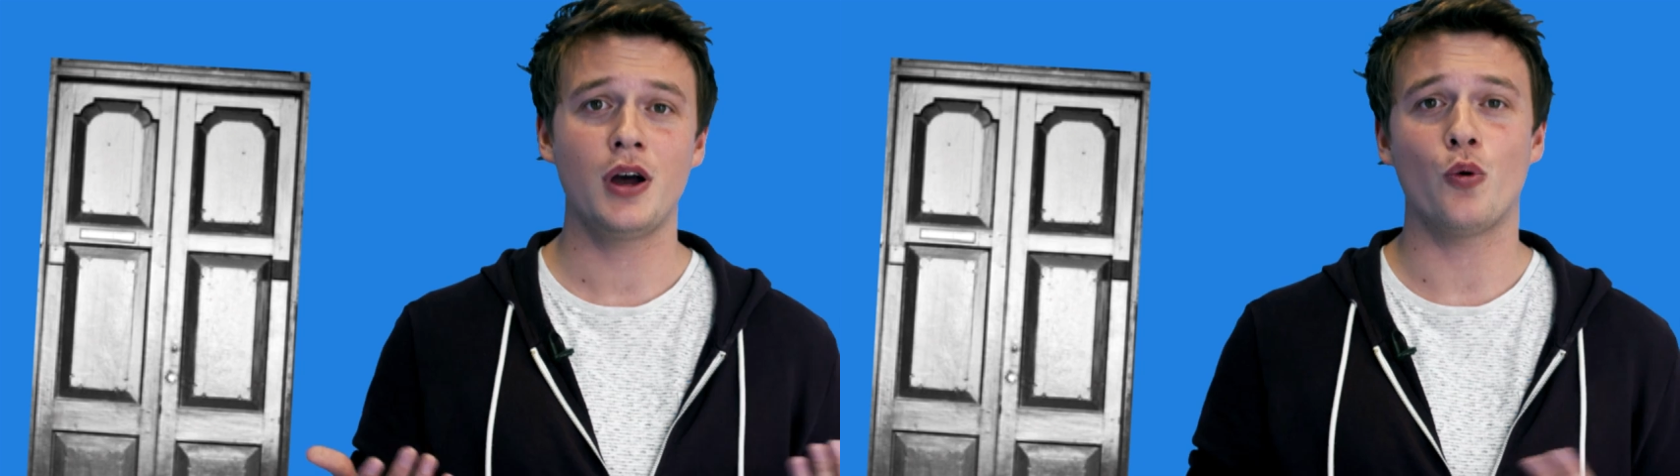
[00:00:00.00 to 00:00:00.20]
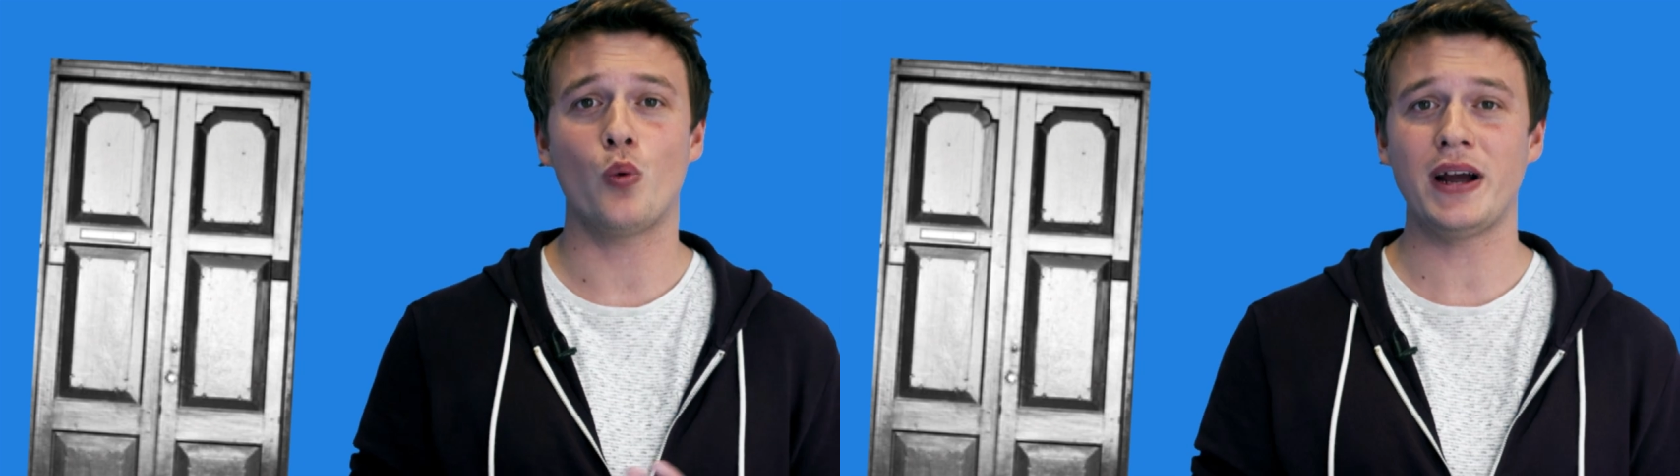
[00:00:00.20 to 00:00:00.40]

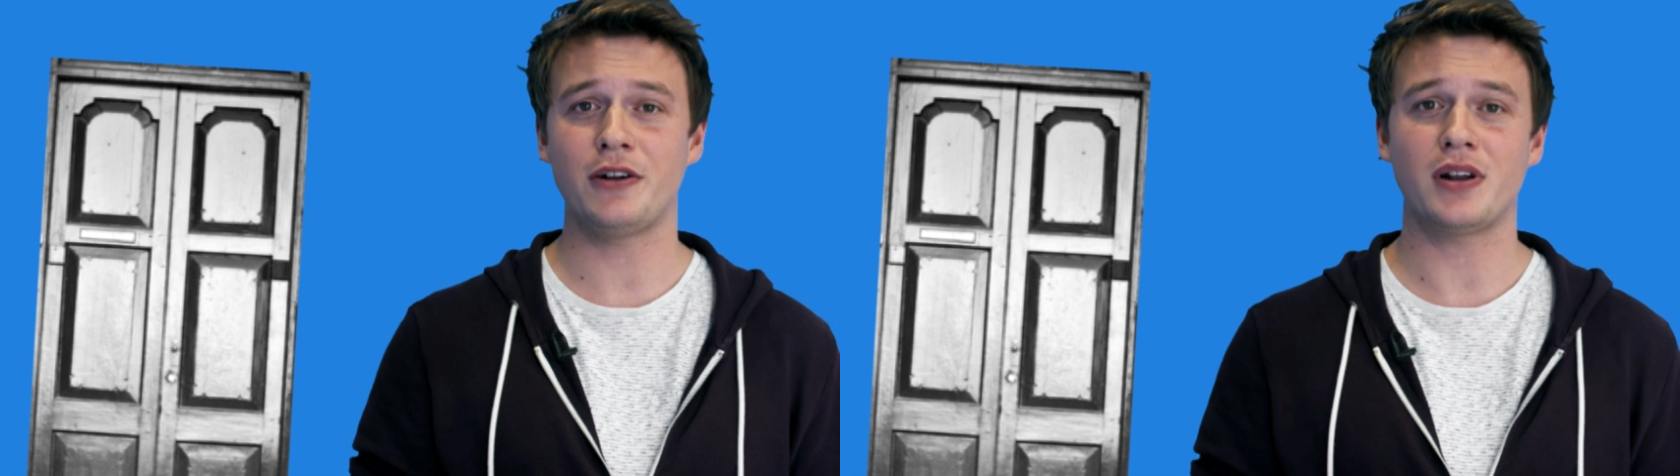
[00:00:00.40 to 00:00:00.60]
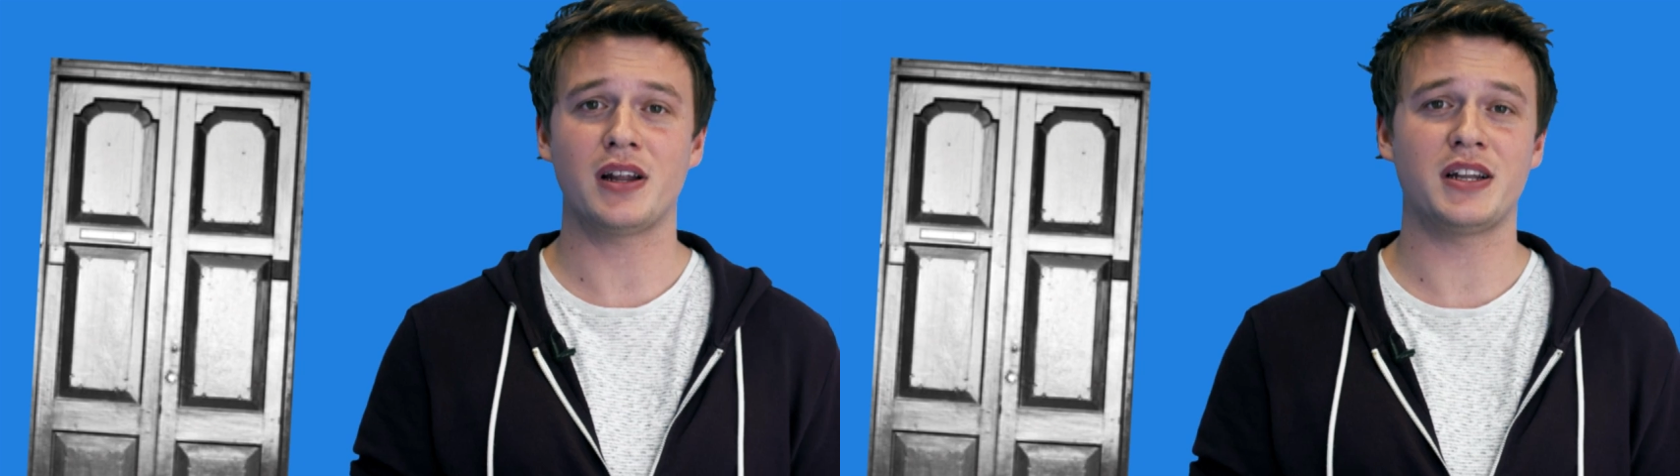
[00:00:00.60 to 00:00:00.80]
why
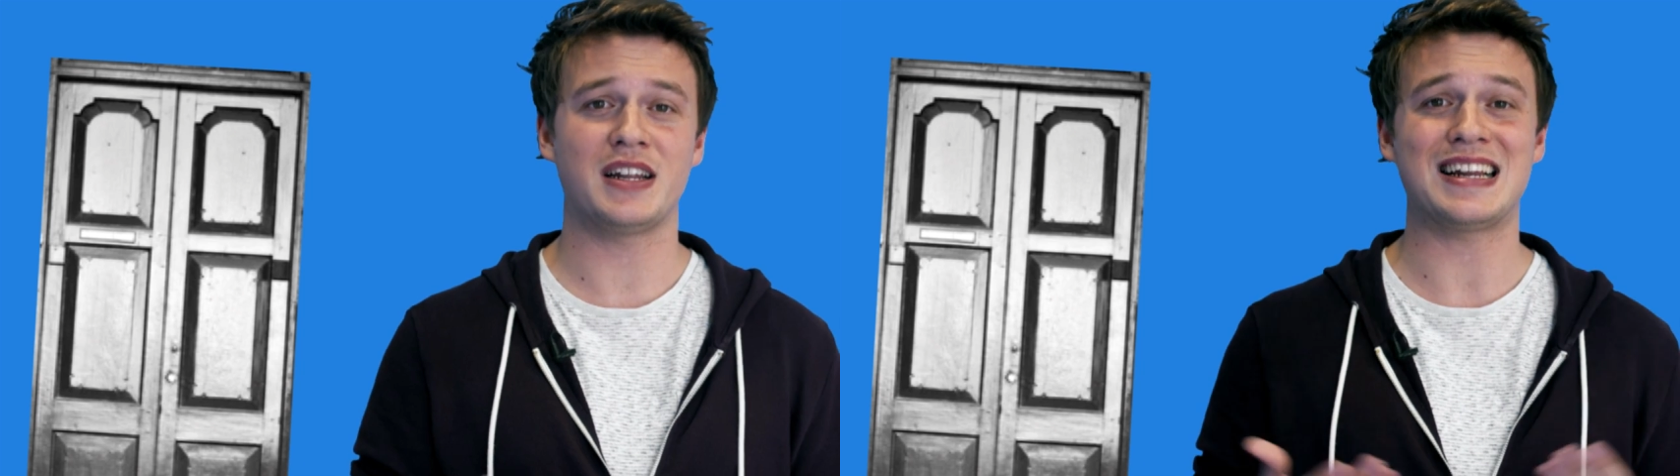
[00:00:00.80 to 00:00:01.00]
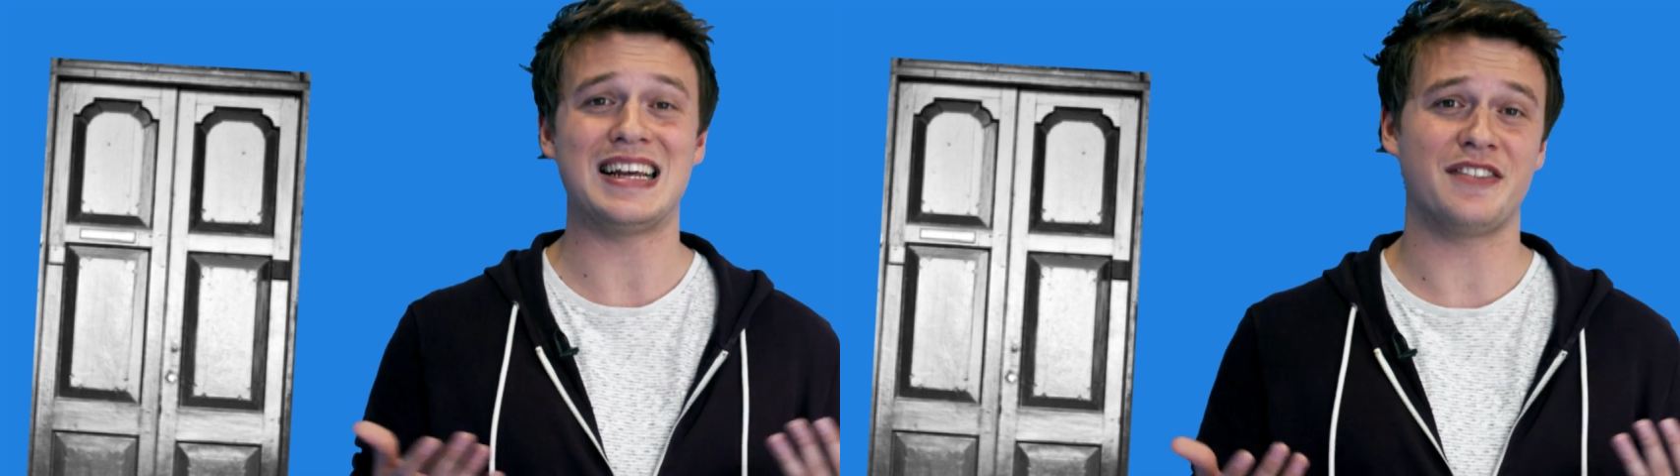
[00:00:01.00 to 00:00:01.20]
not learn
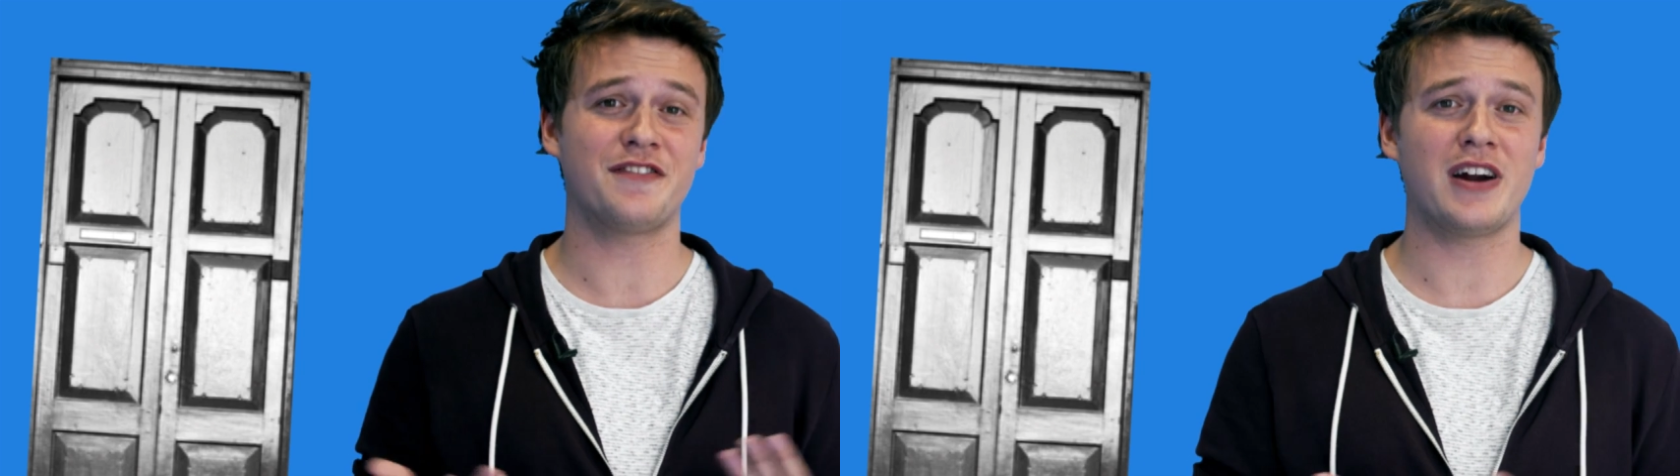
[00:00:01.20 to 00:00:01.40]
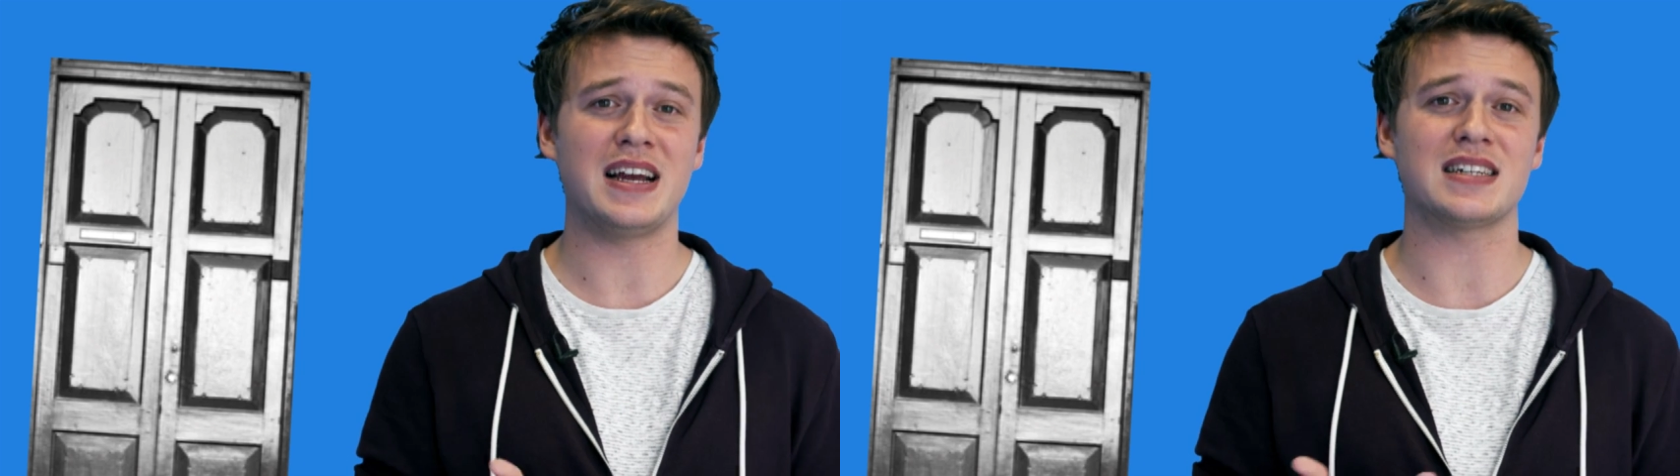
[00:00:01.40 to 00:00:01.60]
it in a
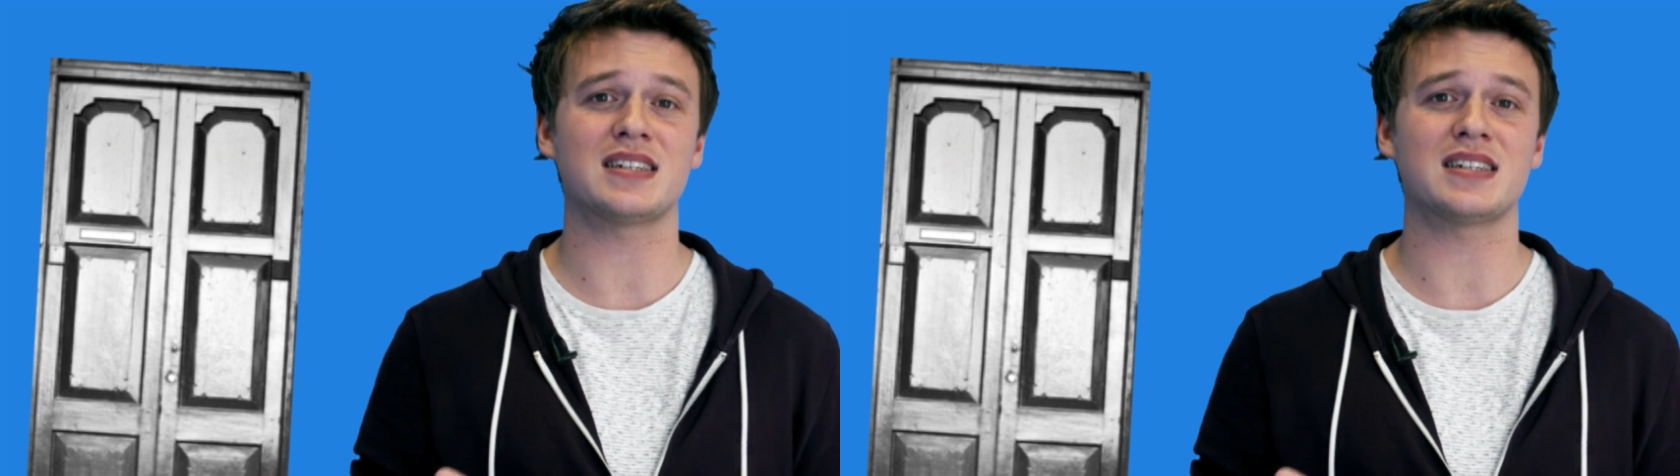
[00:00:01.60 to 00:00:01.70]
phrase